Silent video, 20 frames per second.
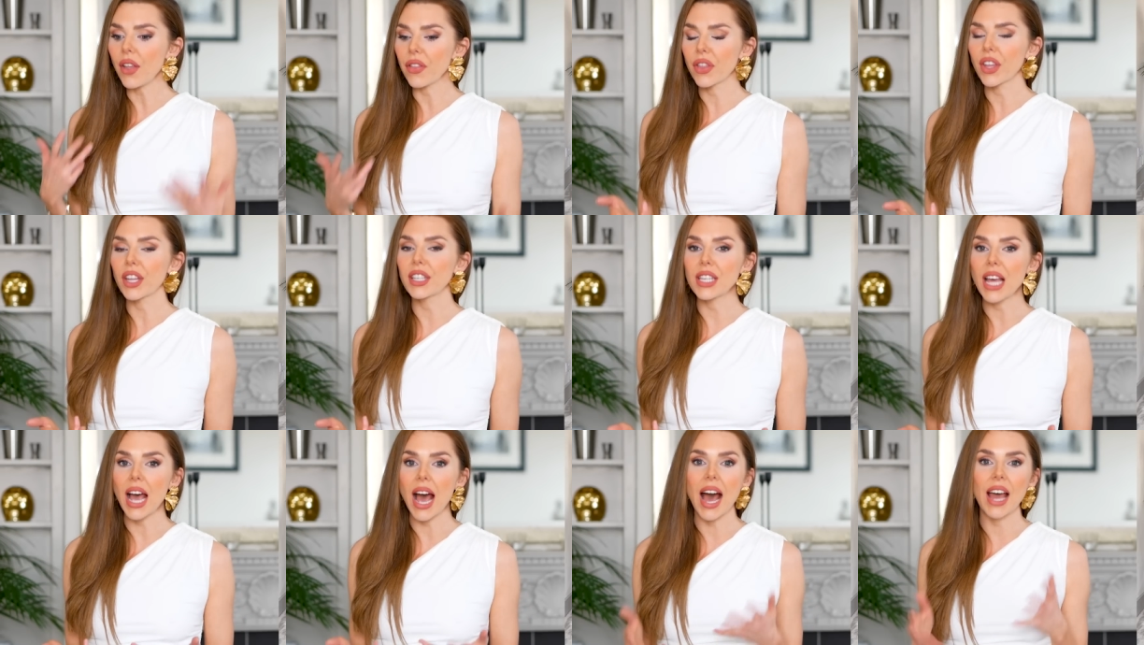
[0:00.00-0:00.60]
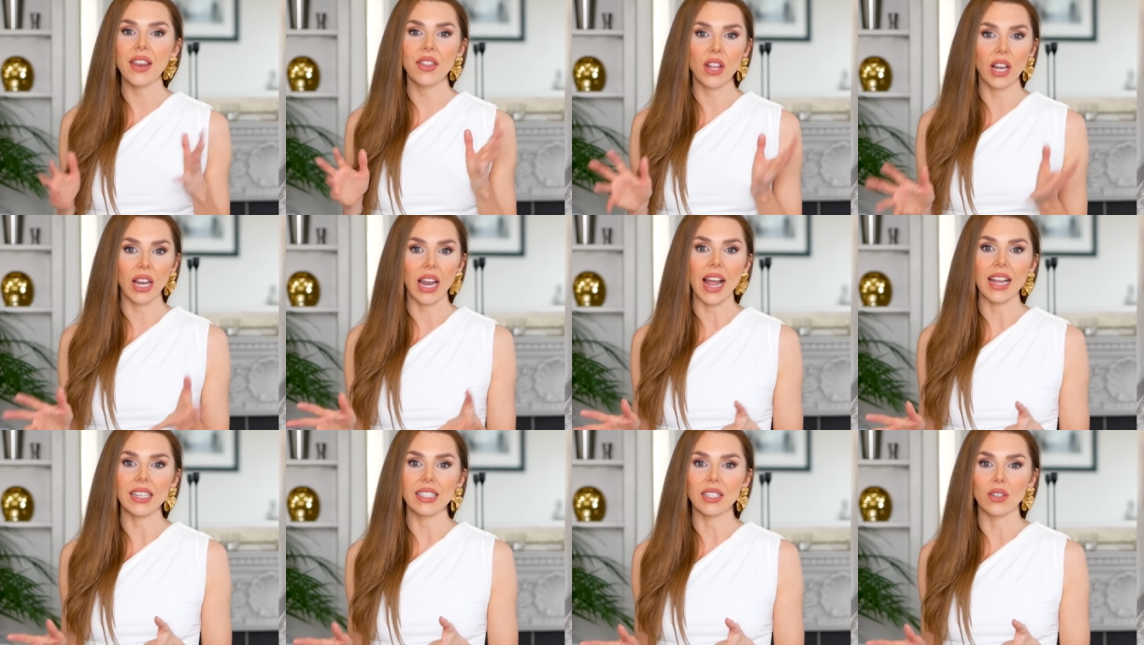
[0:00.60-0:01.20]
the tan, the
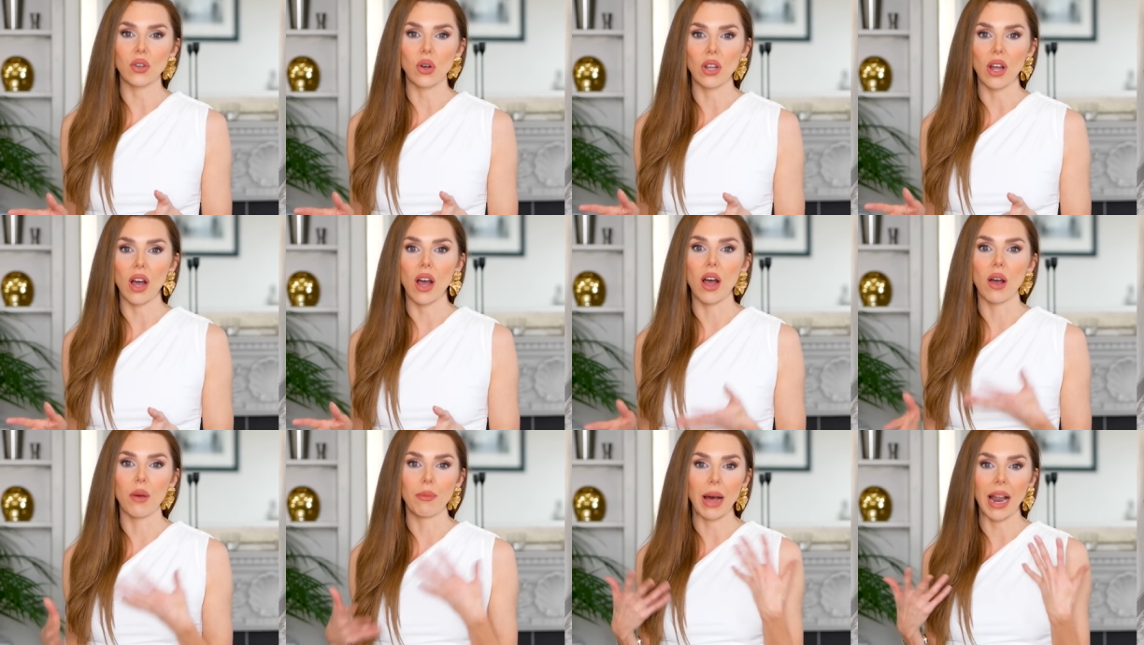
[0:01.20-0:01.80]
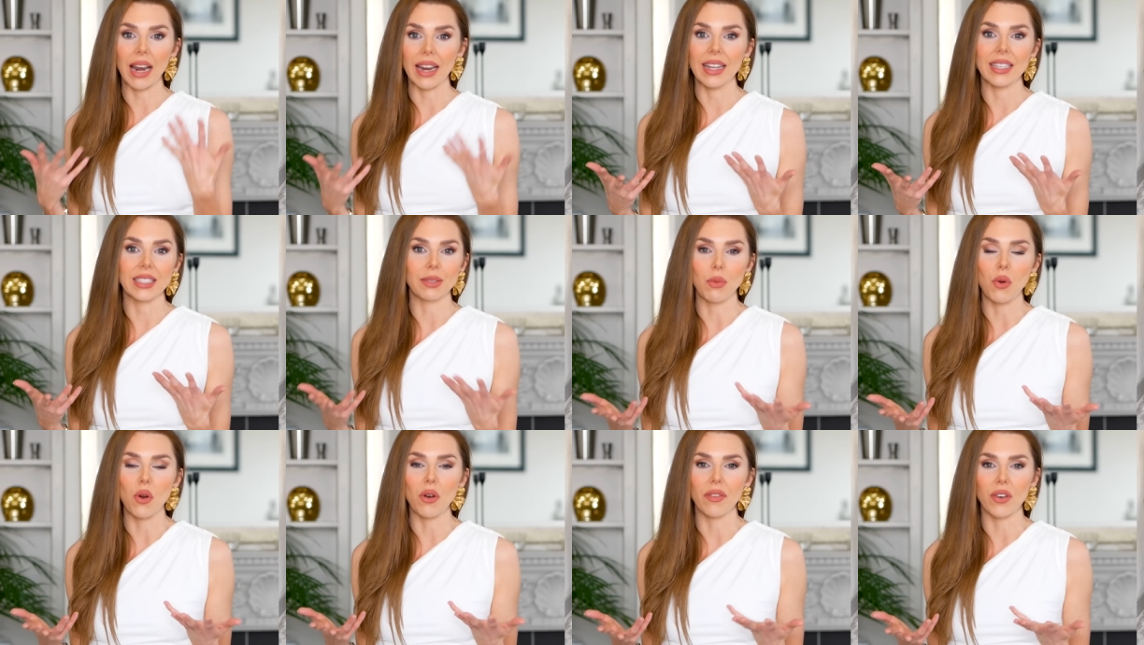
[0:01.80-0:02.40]
lighter color palette
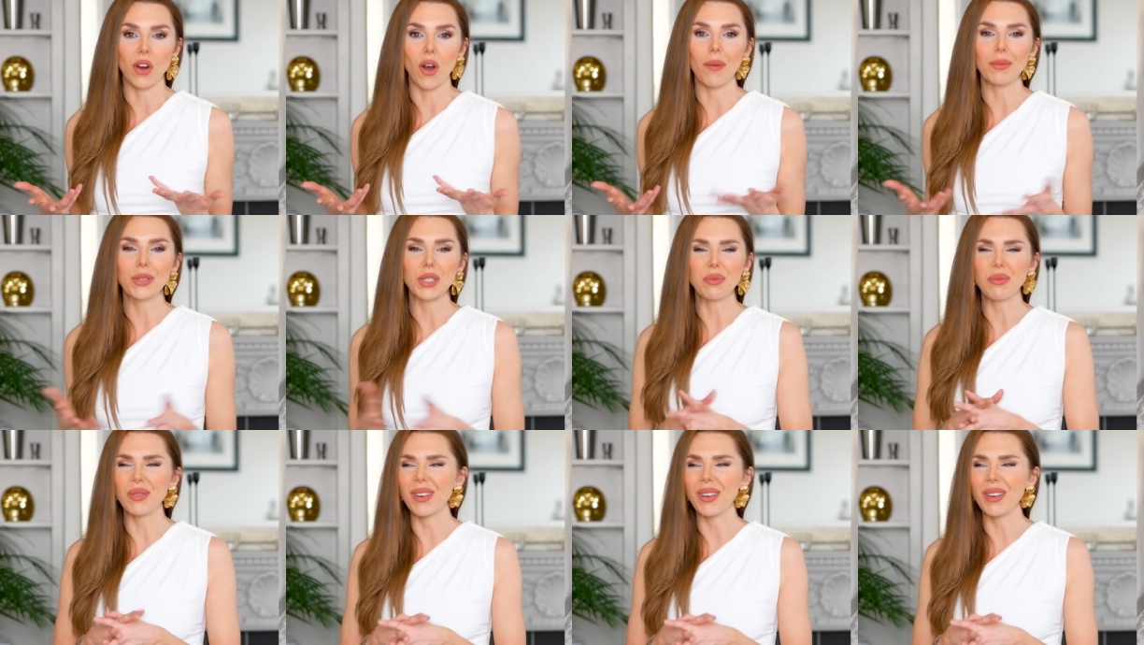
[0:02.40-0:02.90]
is more of an option.